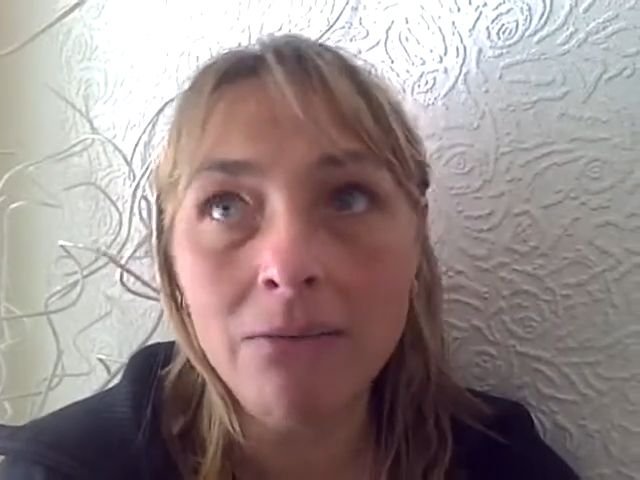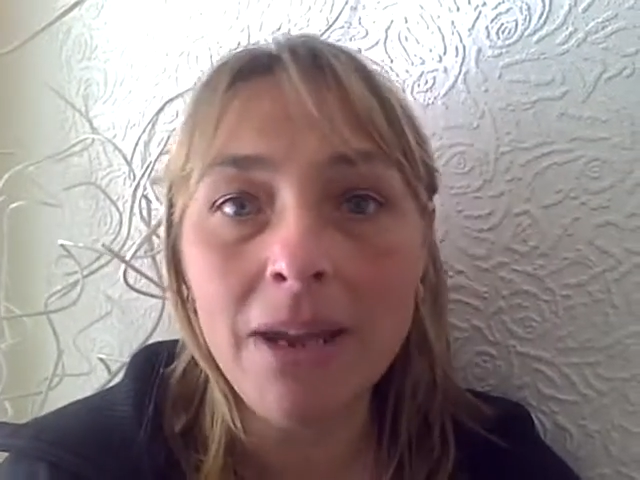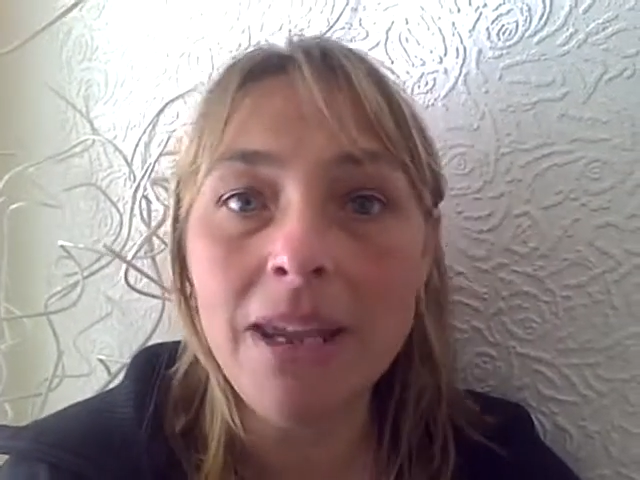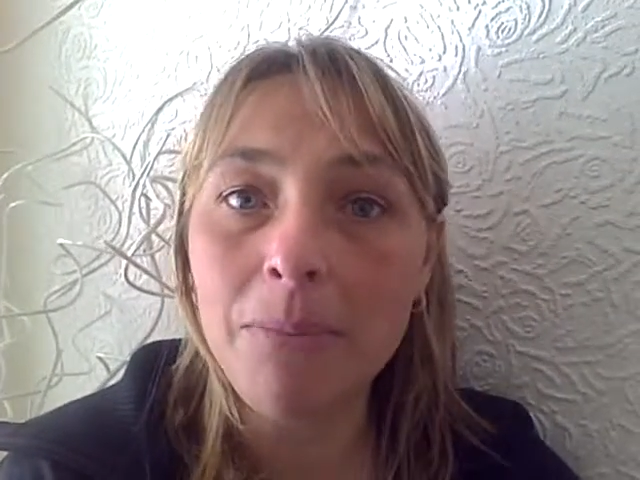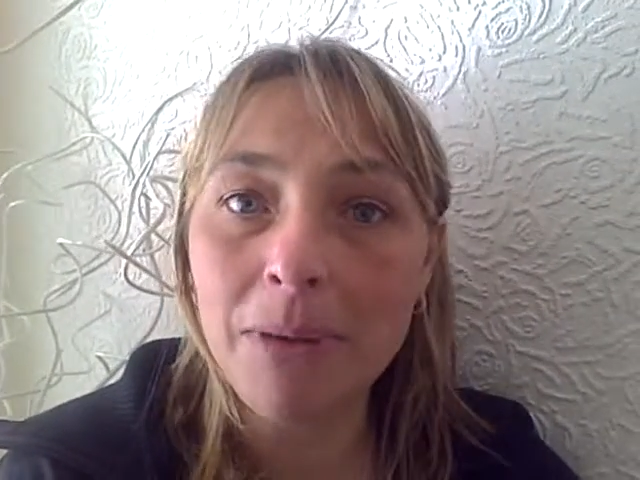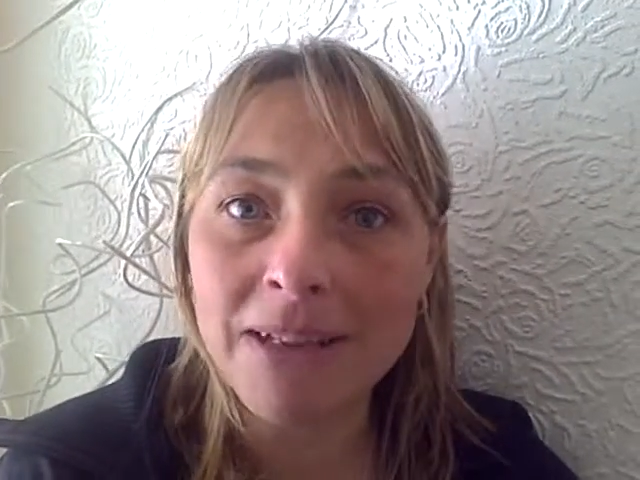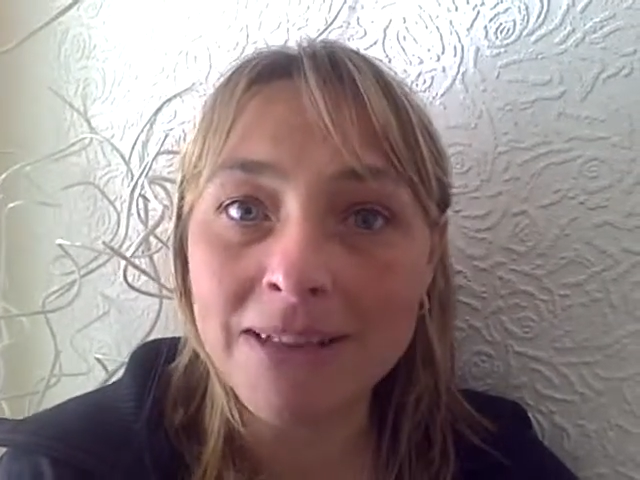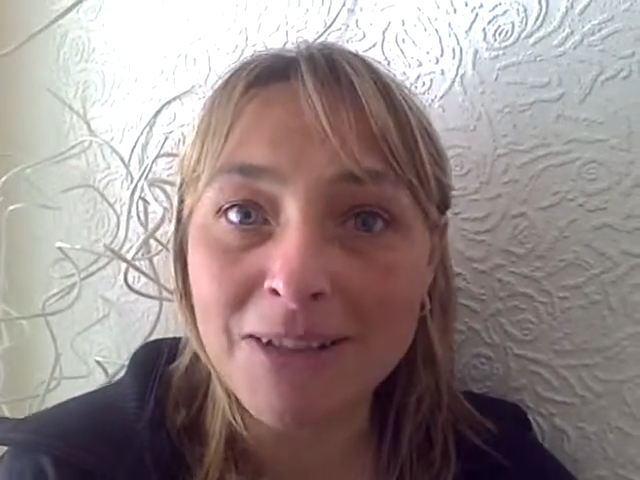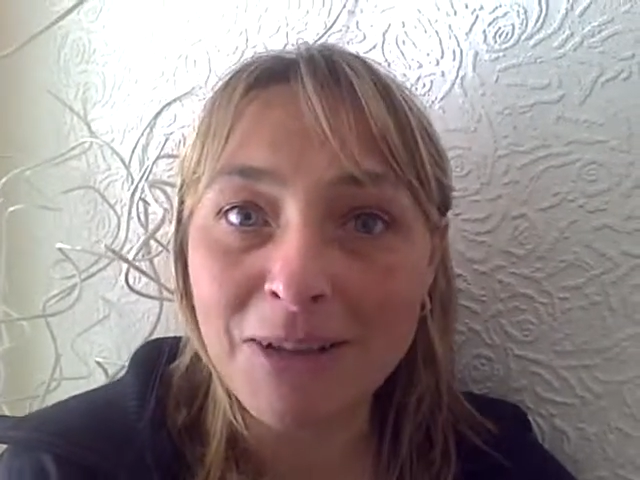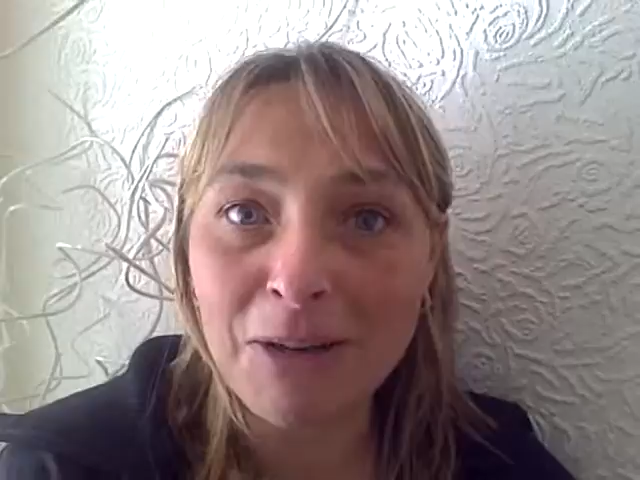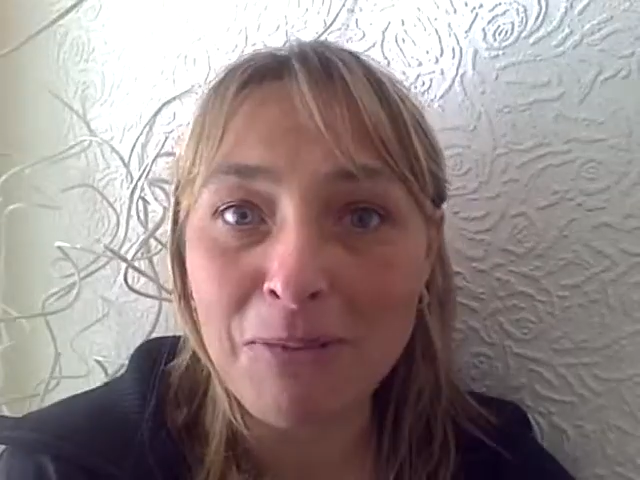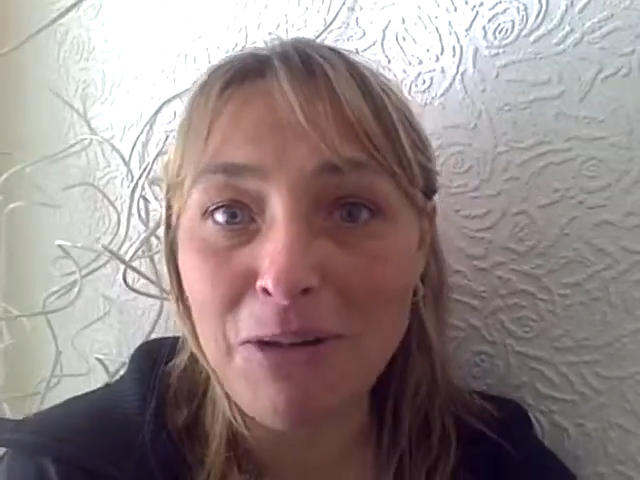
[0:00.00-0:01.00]
way better and
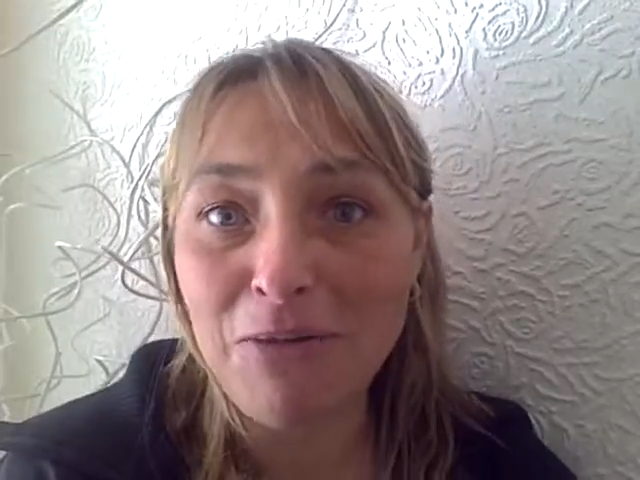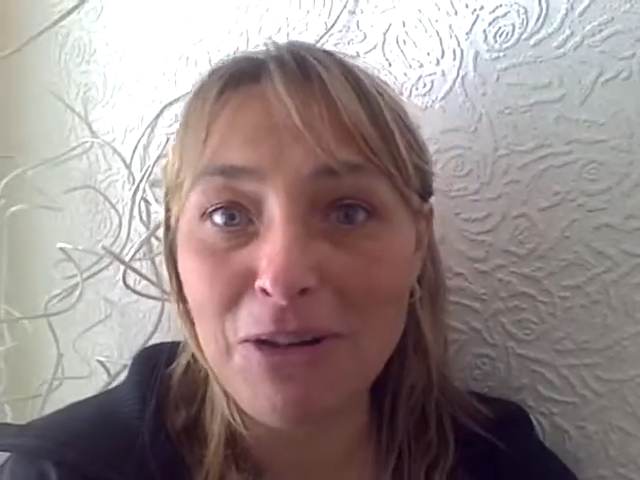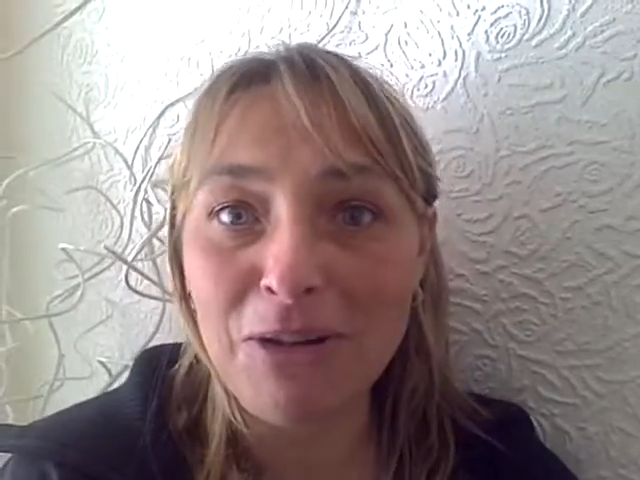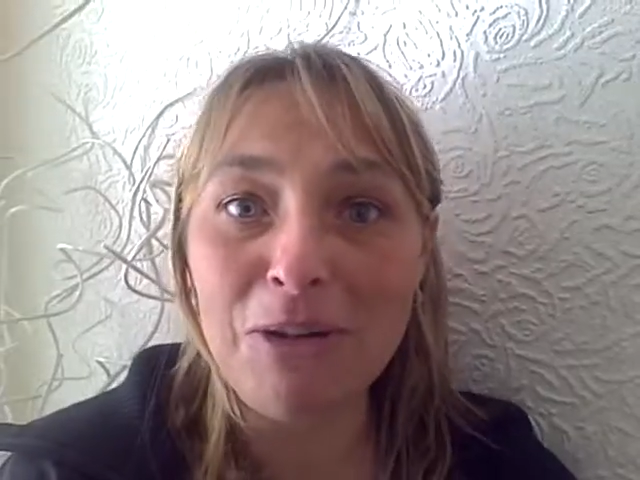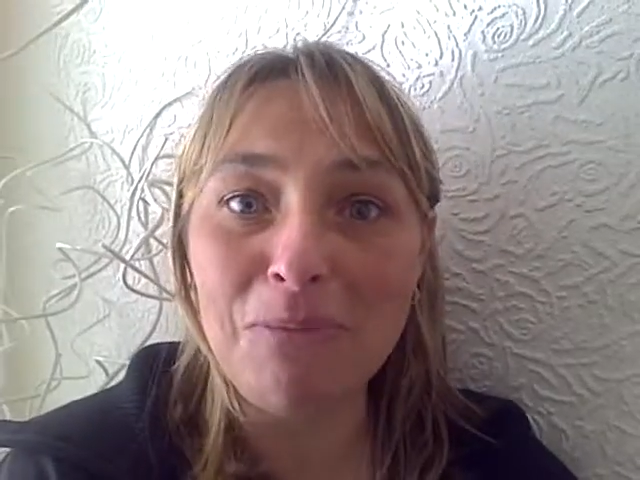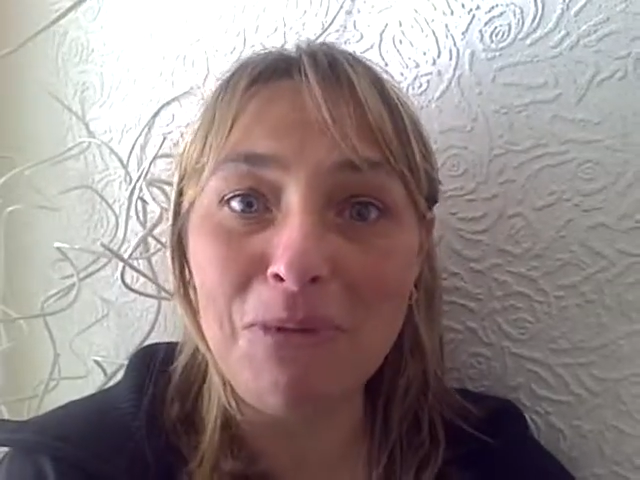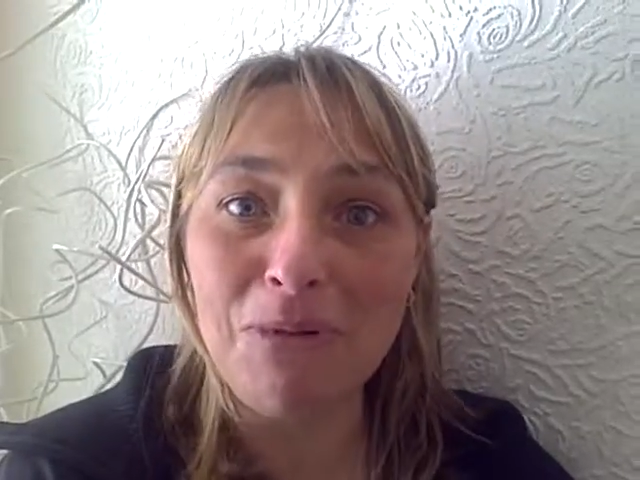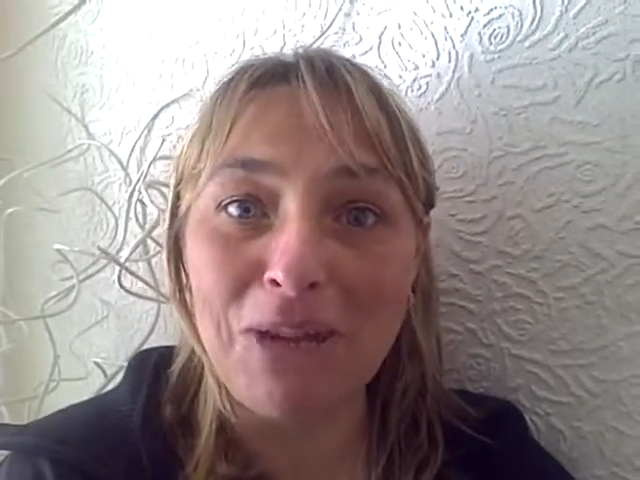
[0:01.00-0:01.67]
I can move it a lot more